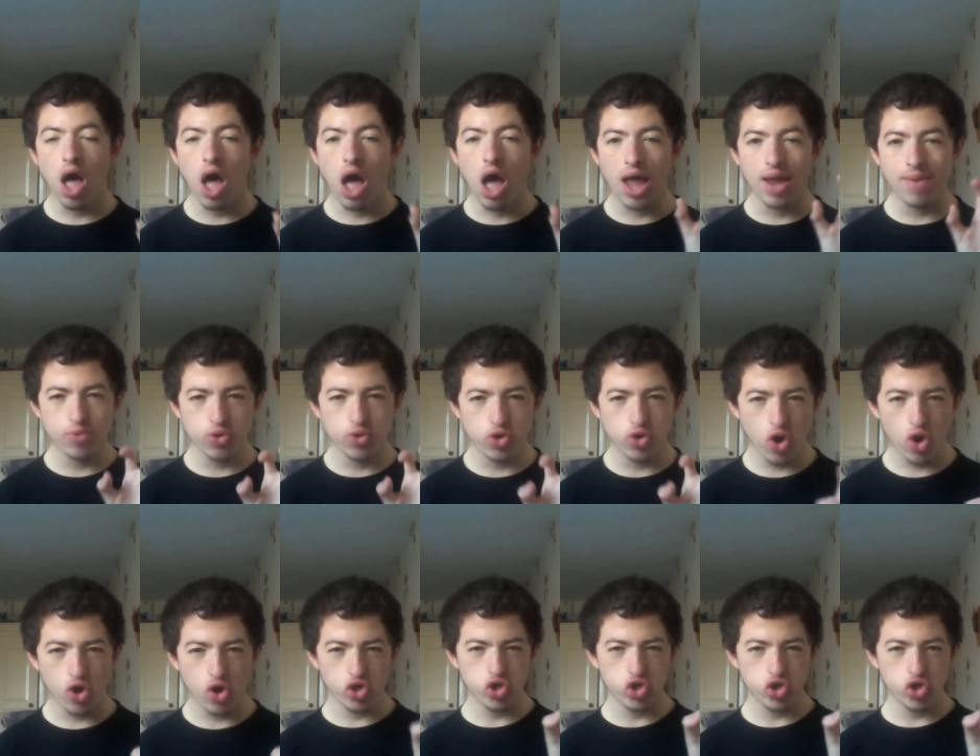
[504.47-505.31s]
I'm
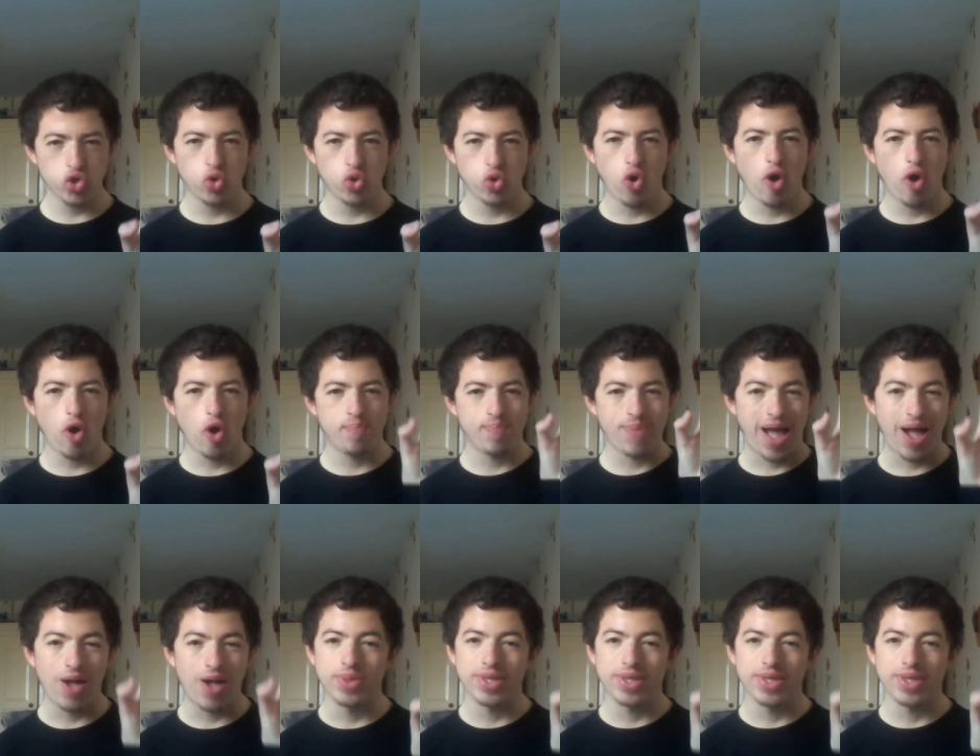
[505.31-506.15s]
not sure
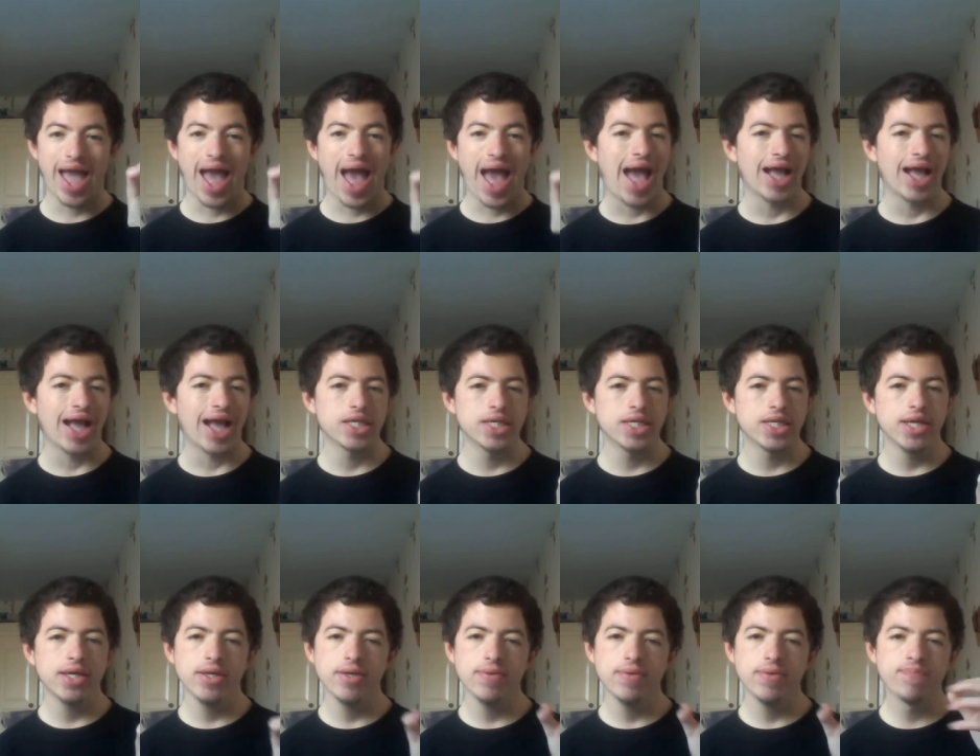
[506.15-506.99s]
about the
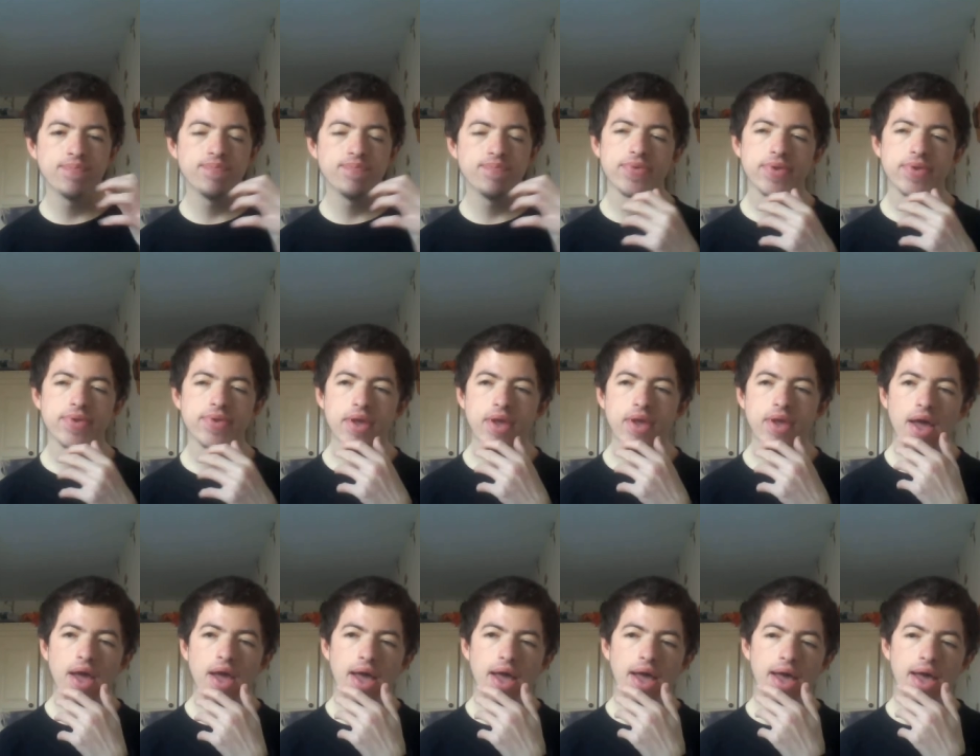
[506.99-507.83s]
actor,
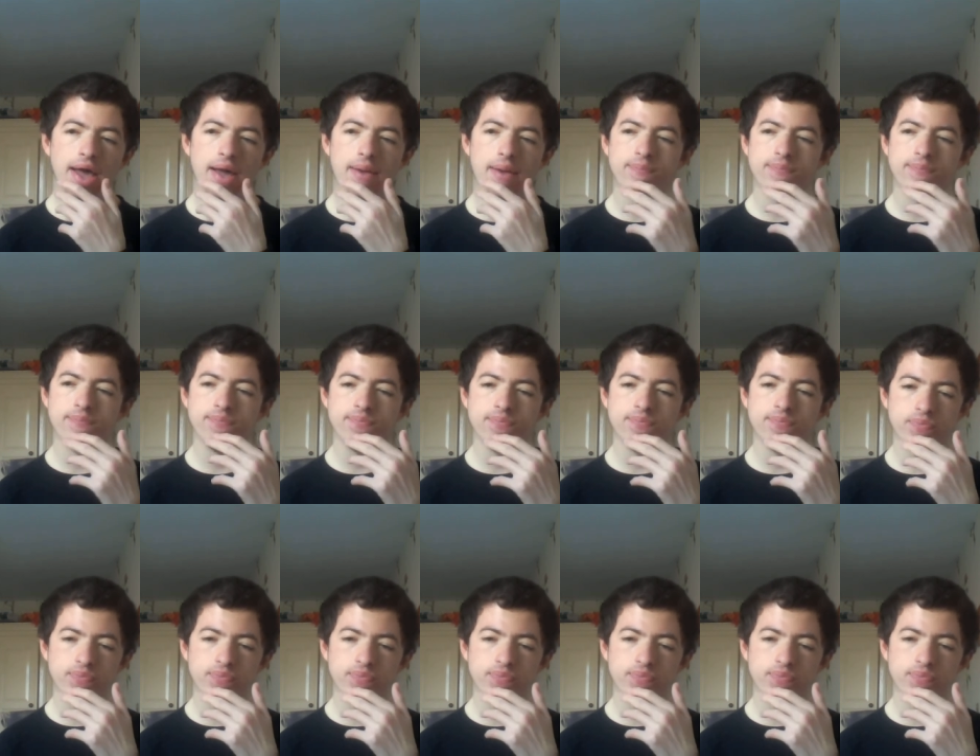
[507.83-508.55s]
um,